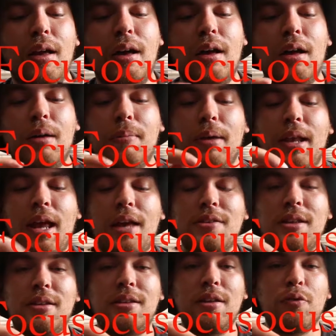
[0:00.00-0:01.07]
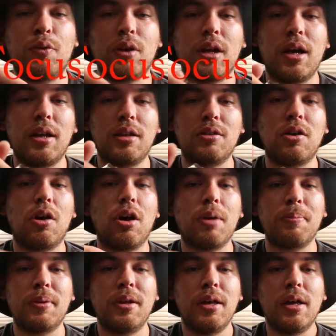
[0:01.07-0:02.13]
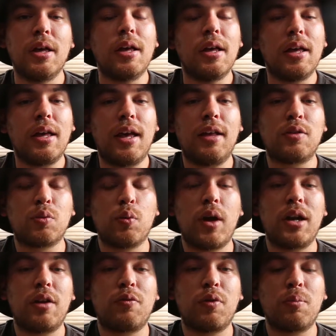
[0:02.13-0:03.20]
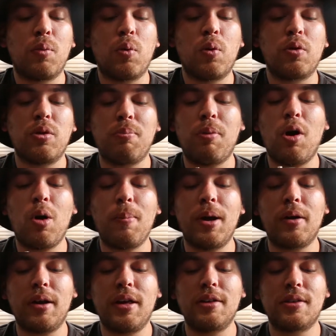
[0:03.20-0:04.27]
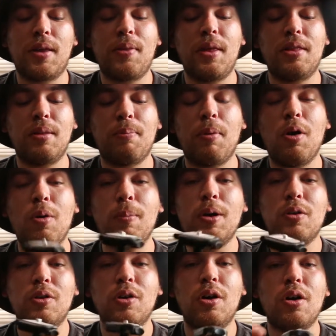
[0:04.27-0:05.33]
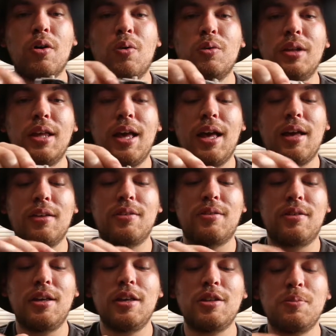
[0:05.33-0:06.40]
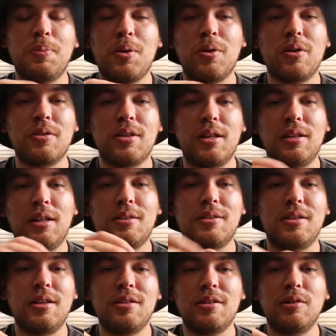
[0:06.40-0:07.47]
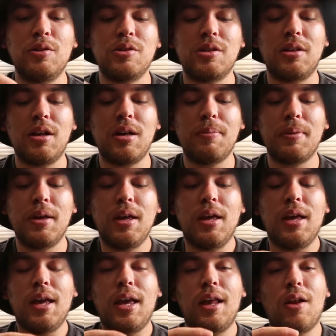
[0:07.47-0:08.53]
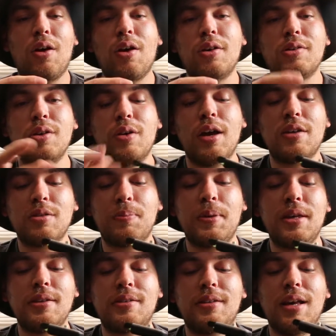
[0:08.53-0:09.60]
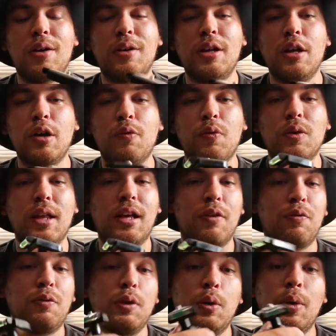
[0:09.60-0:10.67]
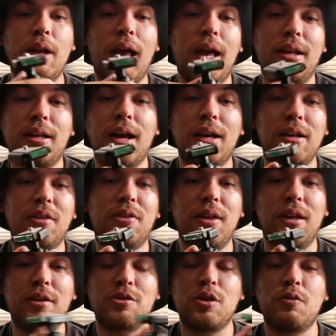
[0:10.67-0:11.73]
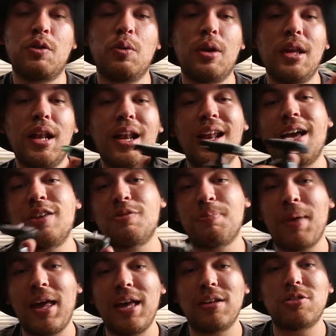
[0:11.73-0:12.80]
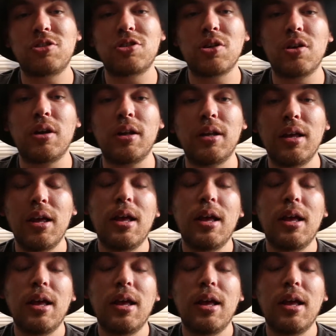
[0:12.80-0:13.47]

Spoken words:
has a different kind of top. It's rated for more. The ball mount is, and then the ball mount not only has this part that lets this loosen up, it also has a piece down here for like a fluid head kind of thing. So if you want to get a nice pan shot,